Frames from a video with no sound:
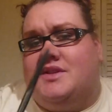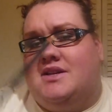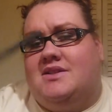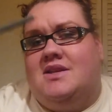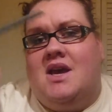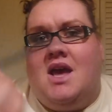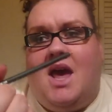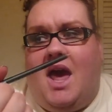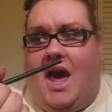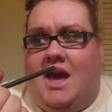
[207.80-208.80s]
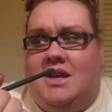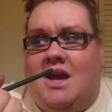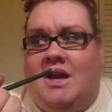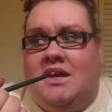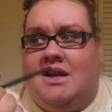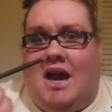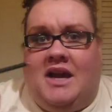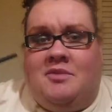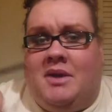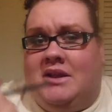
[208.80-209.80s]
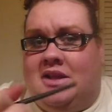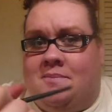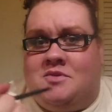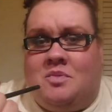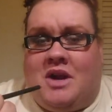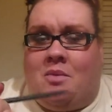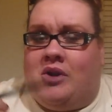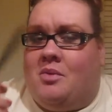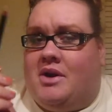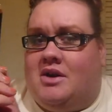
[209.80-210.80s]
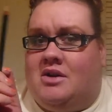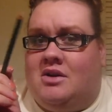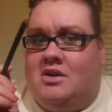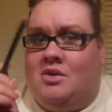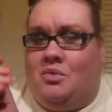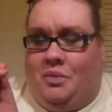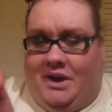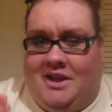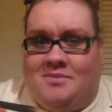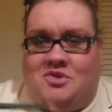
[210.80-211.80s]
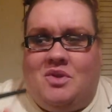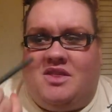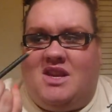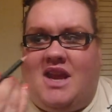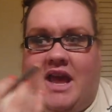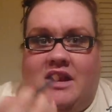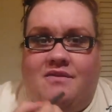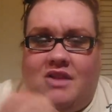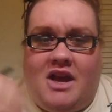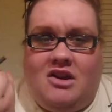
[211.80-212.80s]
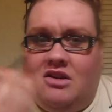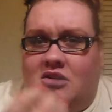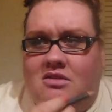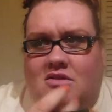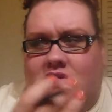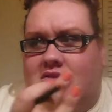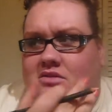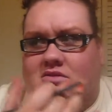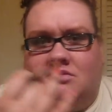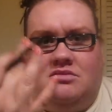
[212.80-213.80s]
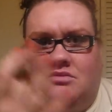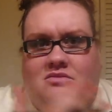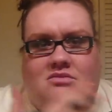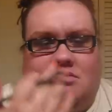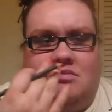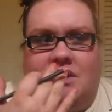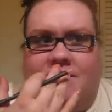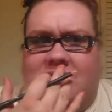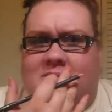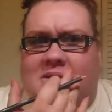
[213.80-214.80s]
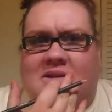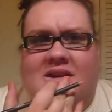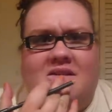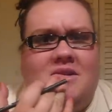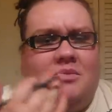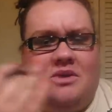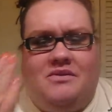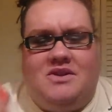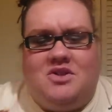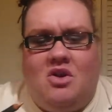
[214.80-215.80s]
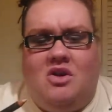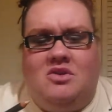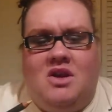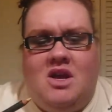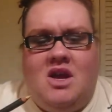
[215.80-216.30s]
this and kind of guide my lips when I want to wear red lips, do like the negative liner or invisible liner or whatever it's called,